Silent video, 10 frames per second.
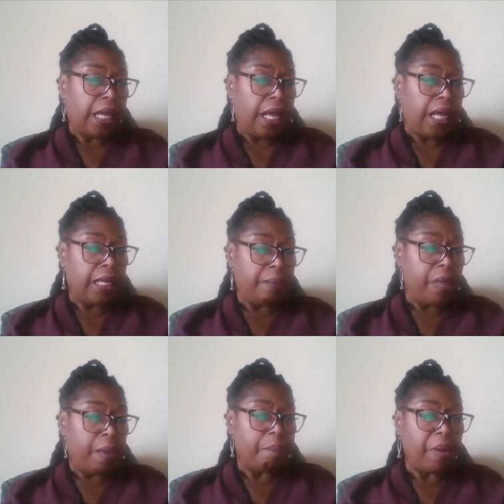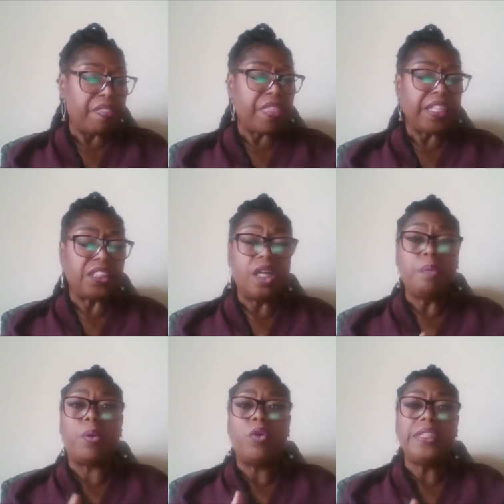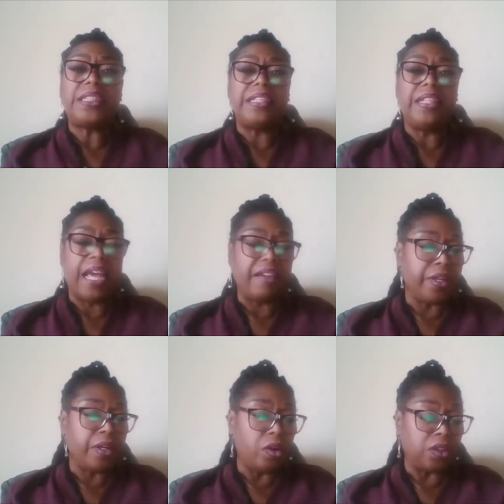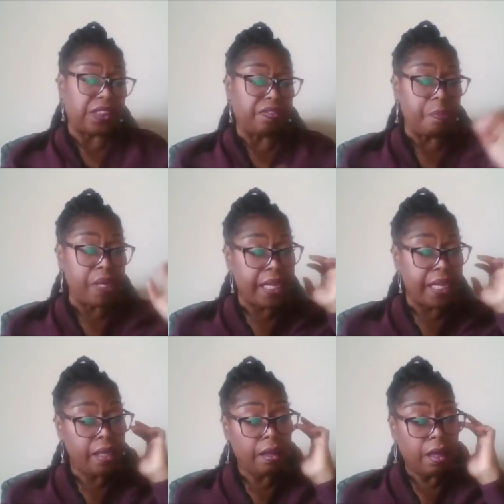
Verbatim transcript: um, but there's no point in having lots of money